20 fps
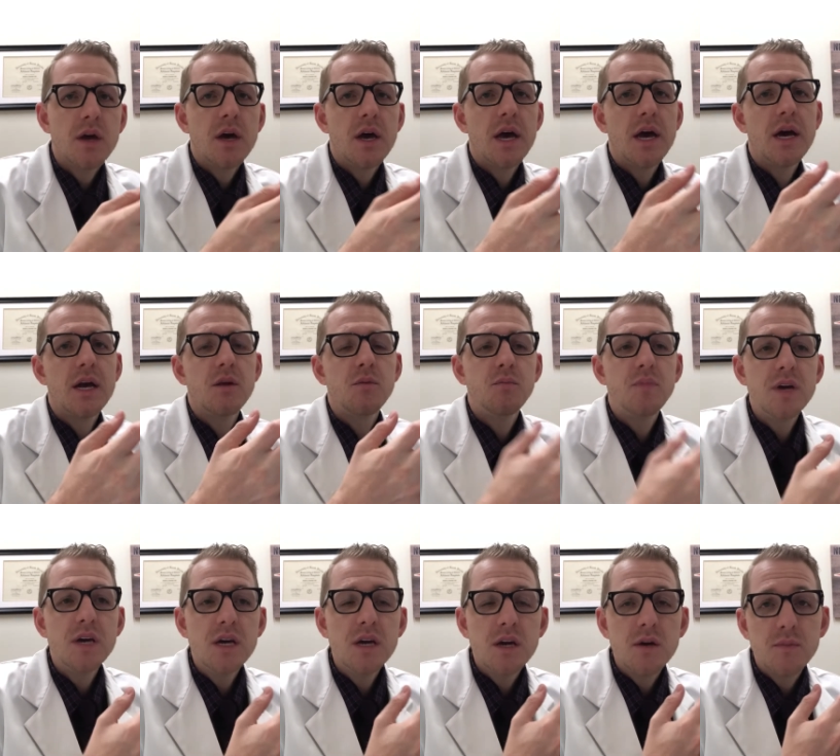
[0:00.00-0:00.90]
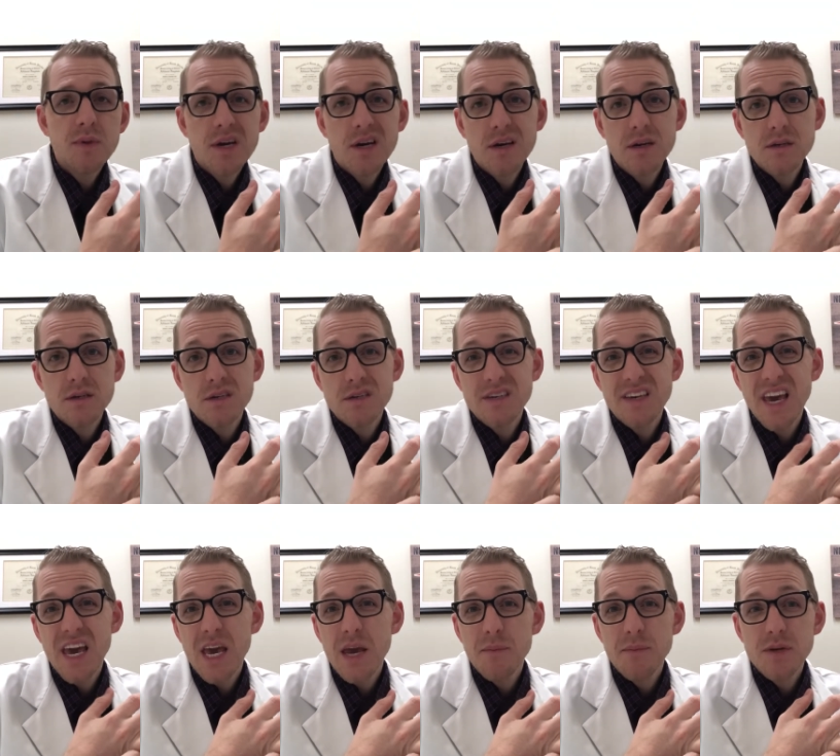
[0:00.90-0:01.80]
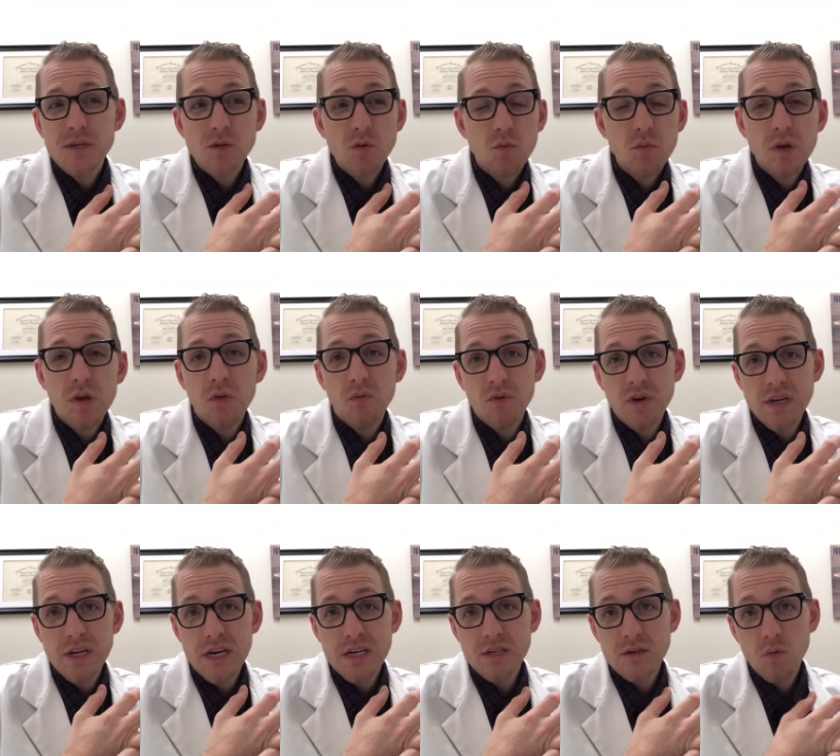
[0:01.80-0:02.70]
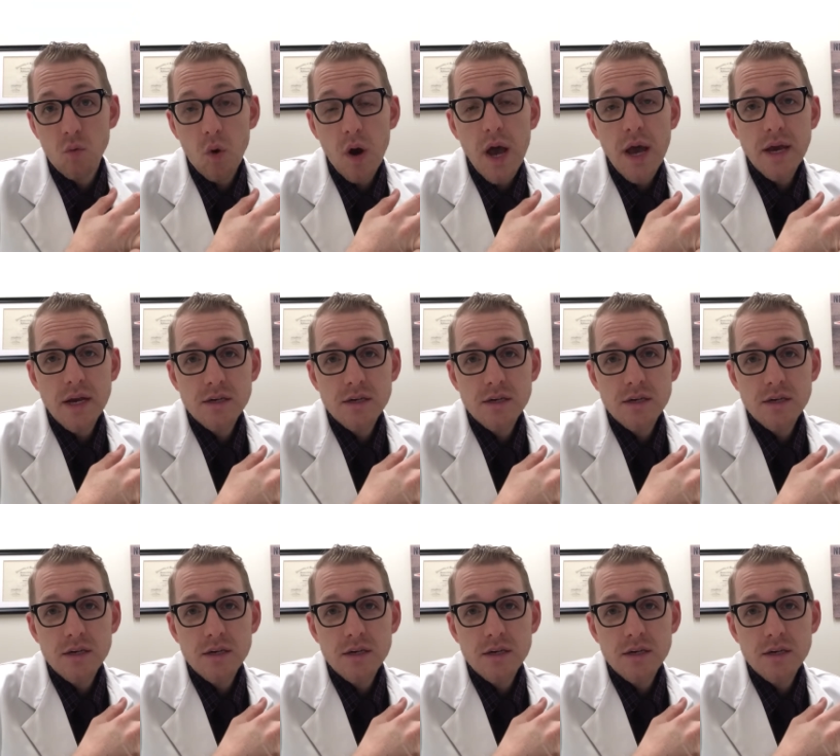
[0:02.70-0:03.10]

and B, because his game is only 3 days away,